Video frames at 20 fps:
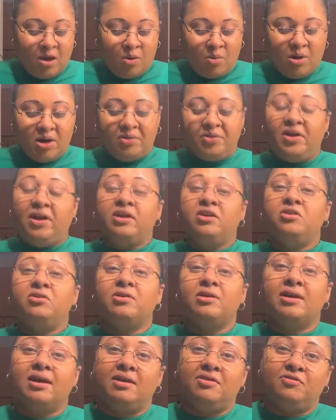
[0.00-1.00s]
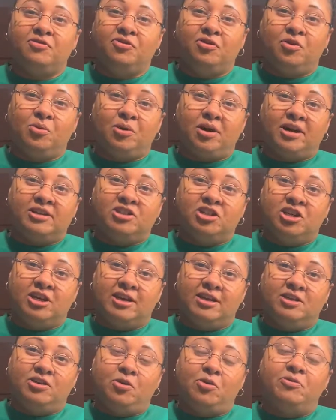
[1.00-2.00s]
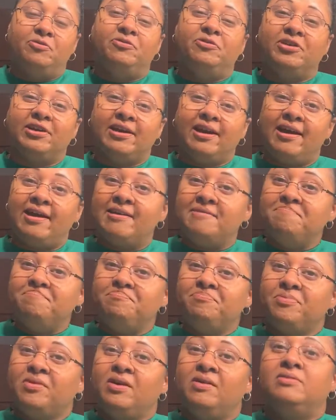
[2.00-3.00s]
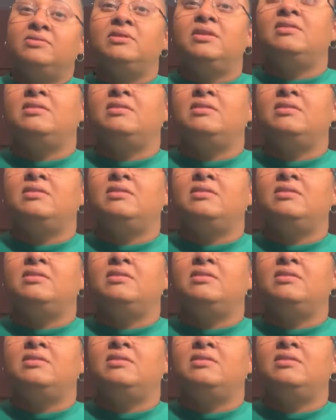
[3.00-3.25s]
Well, thank you again for watching. And don't forget to